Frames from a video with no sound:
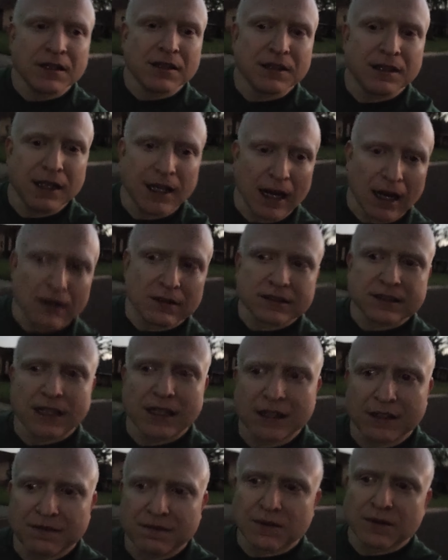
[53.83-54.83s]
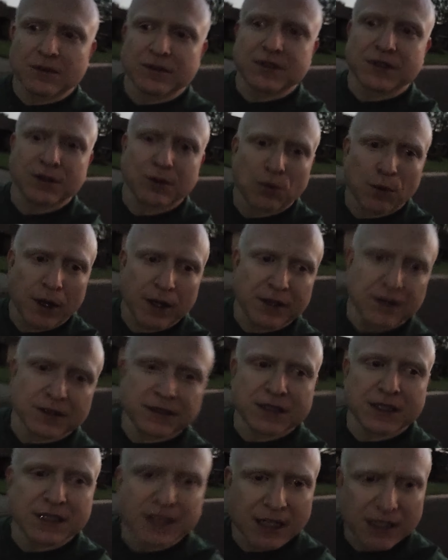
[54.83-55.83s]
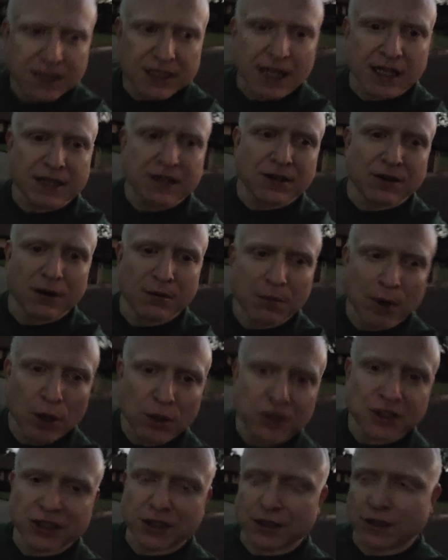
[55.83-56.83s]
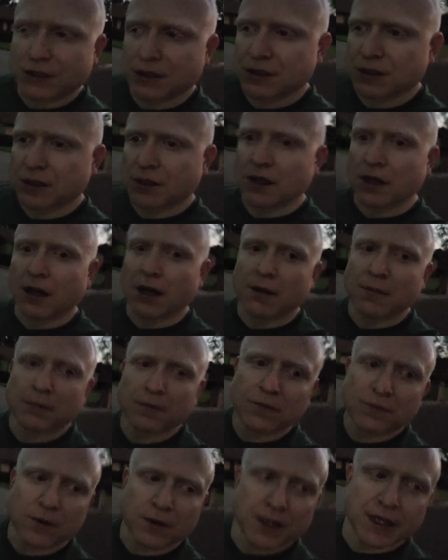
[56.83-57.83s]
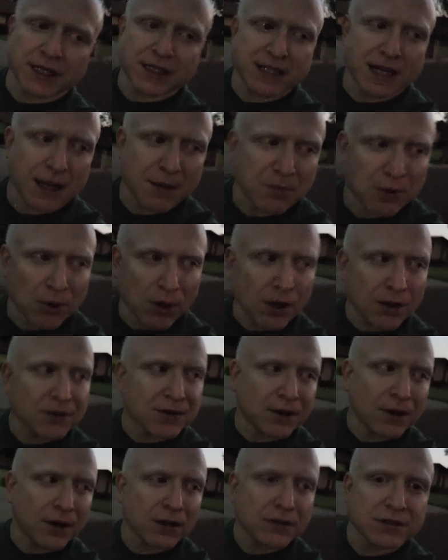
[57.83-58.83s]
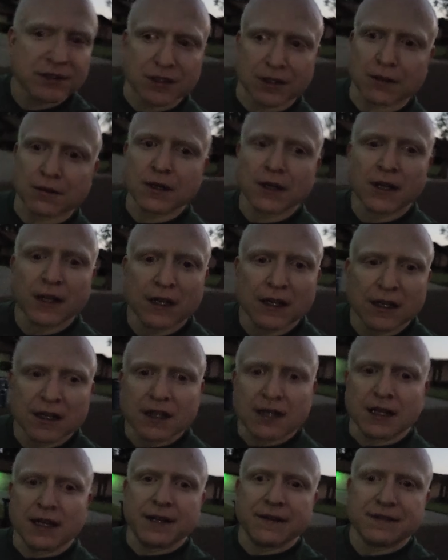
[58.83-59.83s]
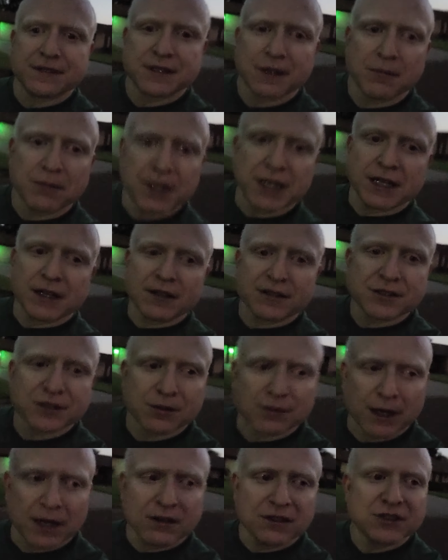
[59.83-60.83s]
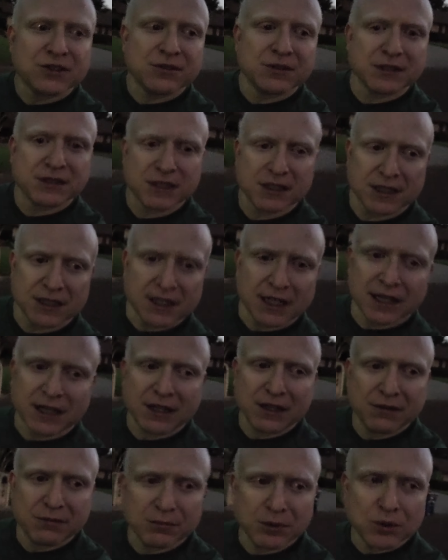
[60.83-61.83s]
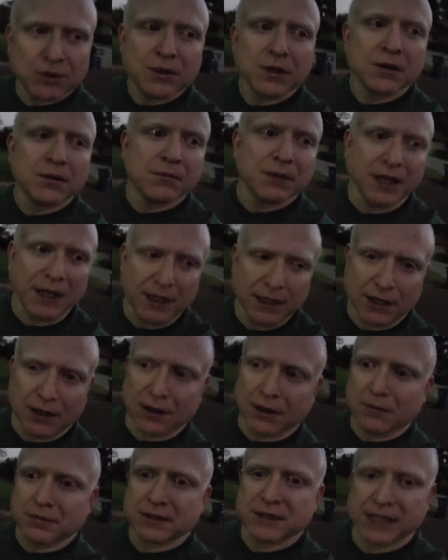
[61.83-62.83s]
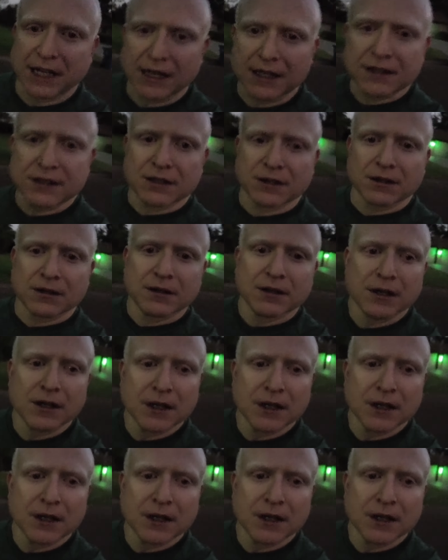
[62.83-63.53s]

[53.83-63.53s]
the outside influence of the weather to dictate their emotions. For an example, also, if somebody else around you is in a negative mood, meaning they're upset, they're